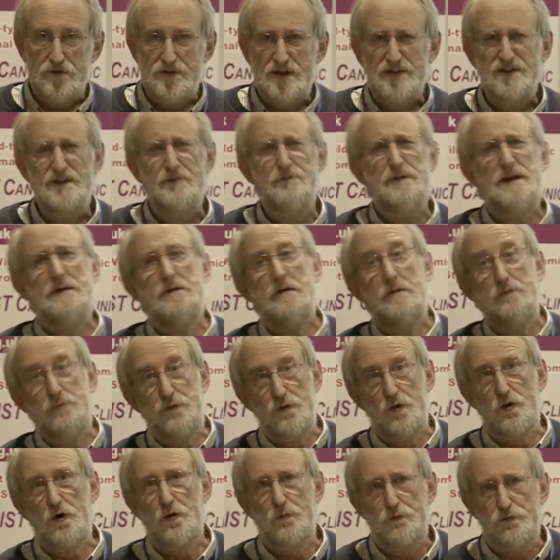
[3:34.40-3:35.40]
That's a bit of a
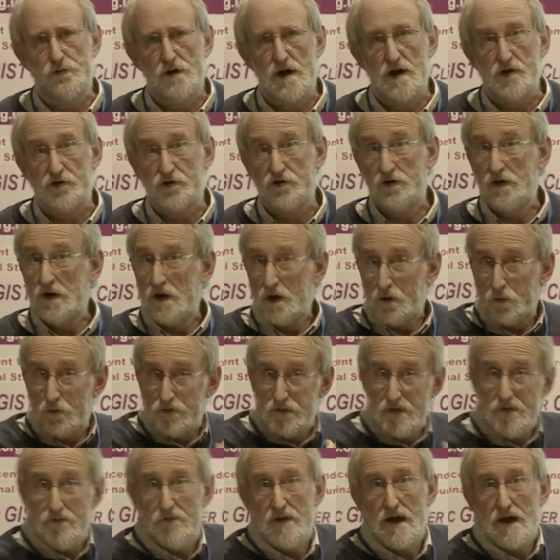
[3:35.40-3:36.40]
broad brush.
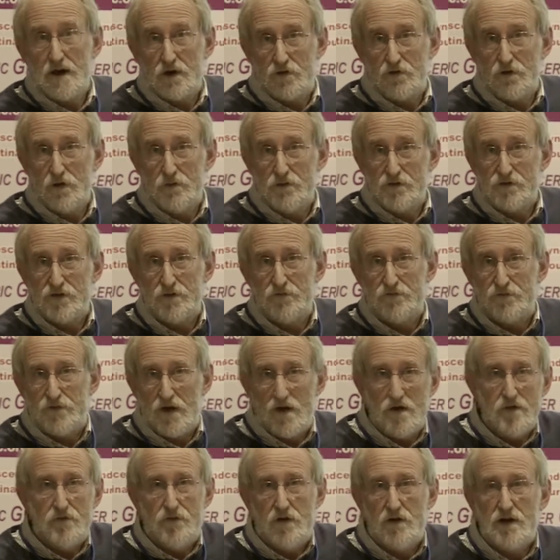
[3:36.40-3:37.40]
Within that group there's some
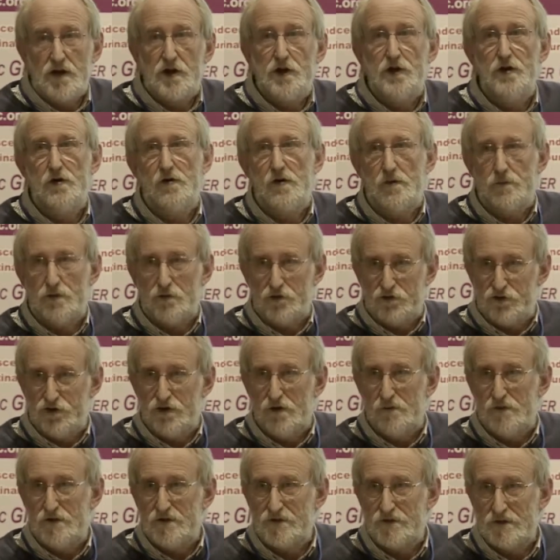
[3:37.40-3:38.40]
very, very curable
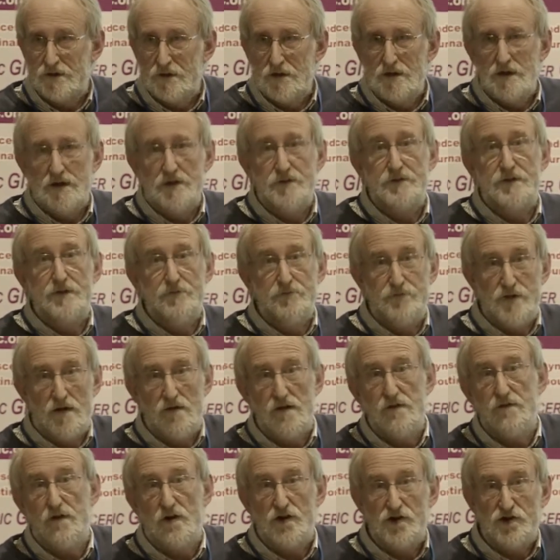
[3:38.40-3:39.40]
tumours and some very,
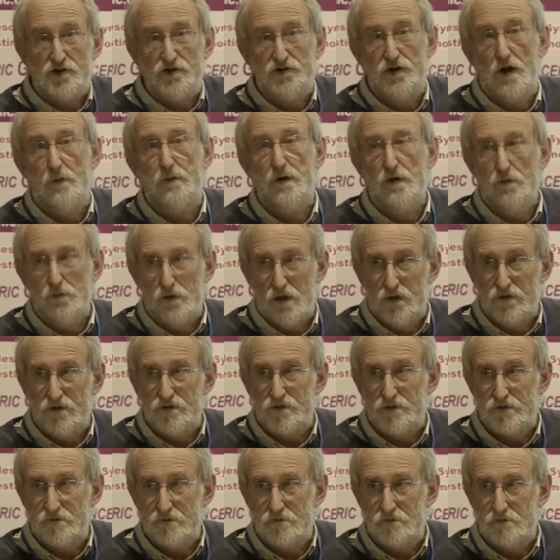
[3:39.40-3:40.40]
very stubborn
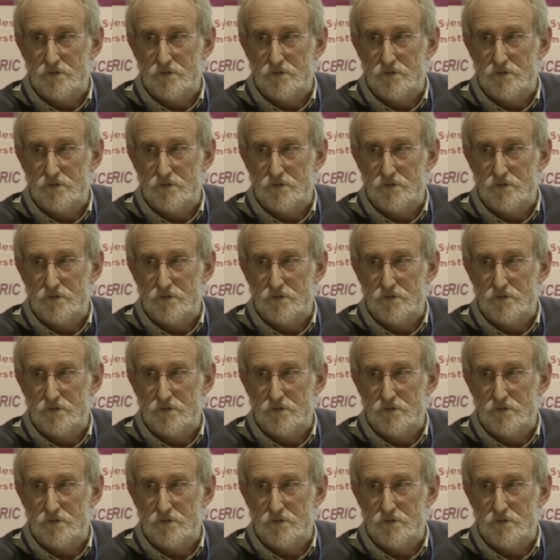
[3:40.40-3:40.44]
ones.